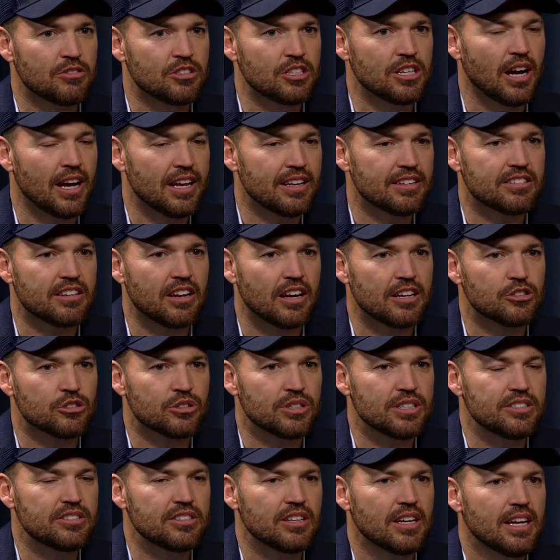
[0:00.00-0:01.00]
jihadist
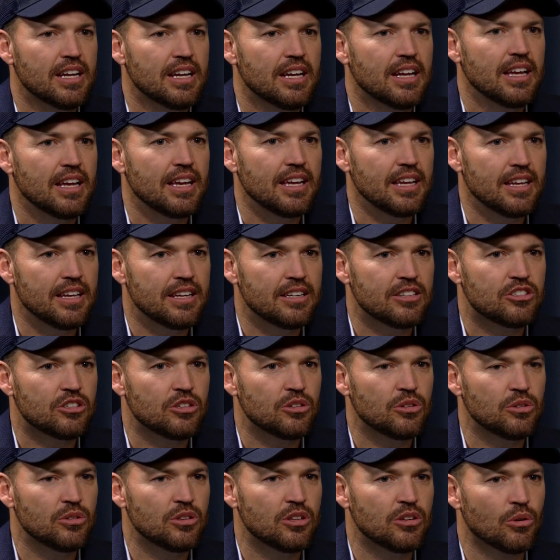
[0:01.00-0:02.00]
countries
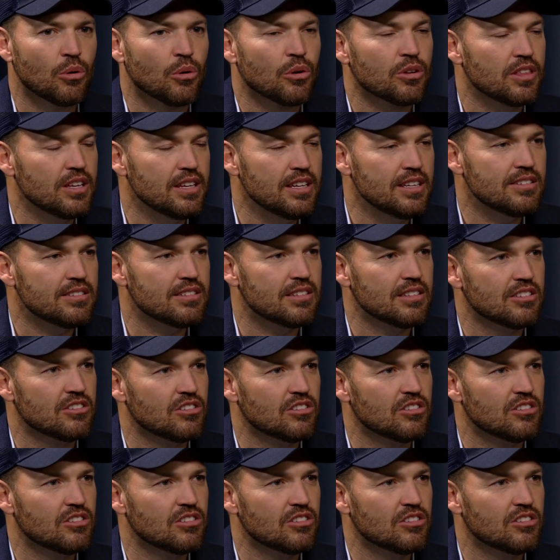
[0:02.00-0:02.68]
into the Northeast.